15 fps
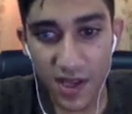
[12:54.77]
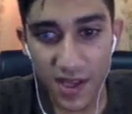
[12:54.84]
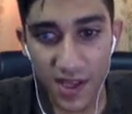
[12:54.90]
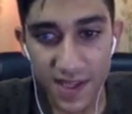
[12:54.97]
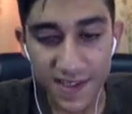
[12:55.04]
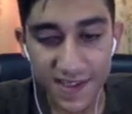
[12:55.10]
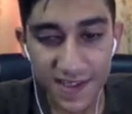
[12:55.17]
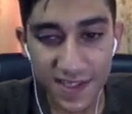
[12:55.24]

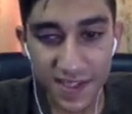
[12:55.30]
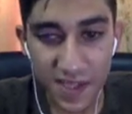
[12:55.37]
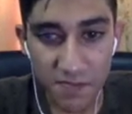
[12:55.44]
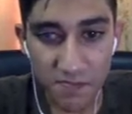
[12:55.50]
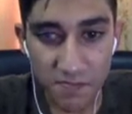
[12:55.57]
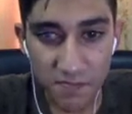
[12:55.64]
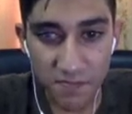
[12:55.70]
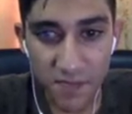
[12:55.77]
It's
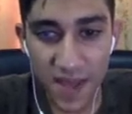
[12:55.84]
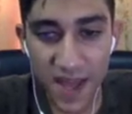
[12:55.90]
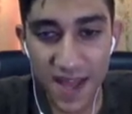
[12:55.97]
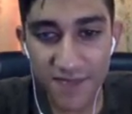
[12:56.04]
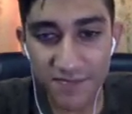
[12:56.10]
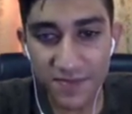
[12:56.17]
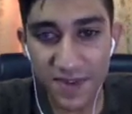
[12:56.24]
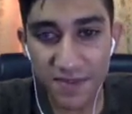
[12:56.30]
the
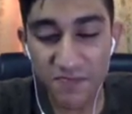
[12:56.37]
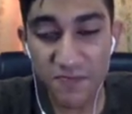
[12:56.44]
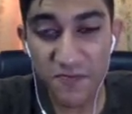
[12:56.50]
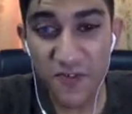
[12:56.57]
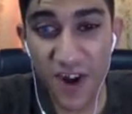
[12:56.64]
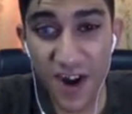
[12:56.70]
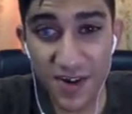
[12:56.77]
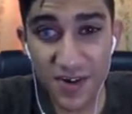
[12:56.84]

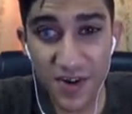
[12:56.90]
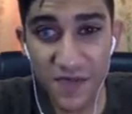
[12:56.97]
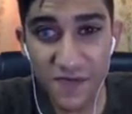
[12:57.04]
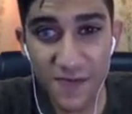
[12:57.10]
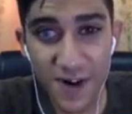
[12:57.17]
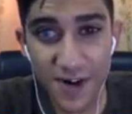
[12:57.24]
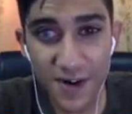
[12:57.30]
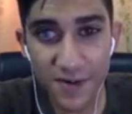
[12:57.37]

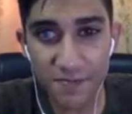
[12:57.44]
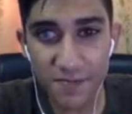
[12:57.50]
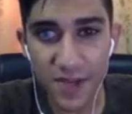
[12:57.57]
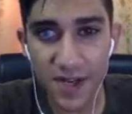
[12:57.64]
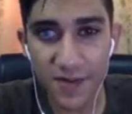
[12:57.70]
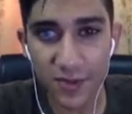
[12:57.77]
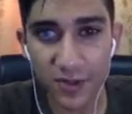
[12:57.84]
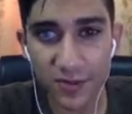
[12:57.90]
very
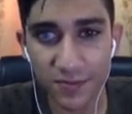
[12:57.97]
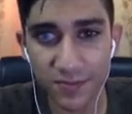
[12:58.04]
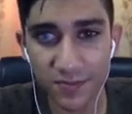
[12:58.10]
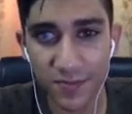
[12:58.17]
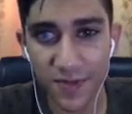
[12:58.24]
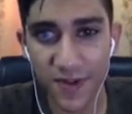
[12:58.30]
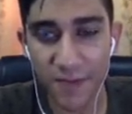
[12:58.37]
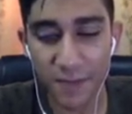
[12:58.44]
minimal
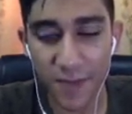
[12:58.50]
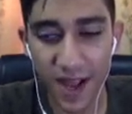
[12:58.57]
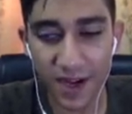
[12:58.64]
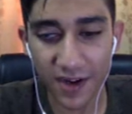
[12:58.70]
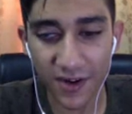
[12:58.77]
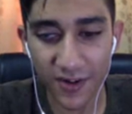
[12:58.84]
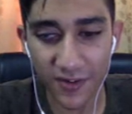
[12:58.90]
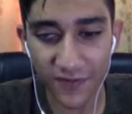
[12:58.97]
webpack
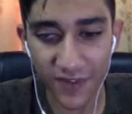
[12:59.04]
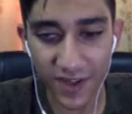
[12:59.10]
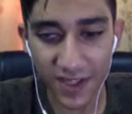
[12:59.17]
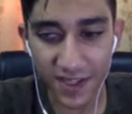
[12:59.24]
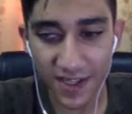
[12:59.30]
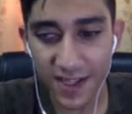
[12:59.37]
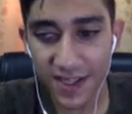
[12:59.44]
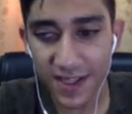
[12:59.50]
config.
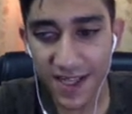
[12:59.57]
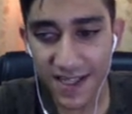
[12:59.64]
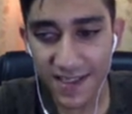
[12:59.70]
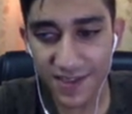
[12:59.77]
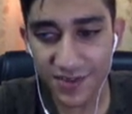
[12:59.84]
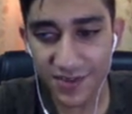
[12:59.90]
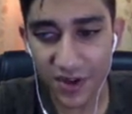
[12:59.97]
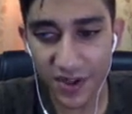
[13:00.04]
Let's
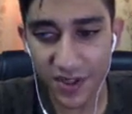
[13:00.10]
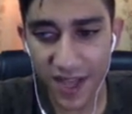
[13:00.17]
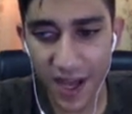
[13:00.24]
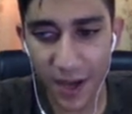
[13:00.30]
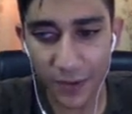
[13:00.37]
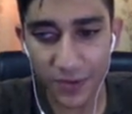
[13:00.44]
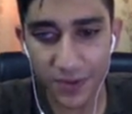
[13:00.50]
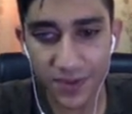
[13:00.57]
try it
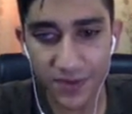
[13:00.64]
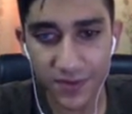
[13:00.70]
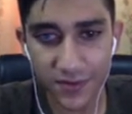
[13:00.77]
out.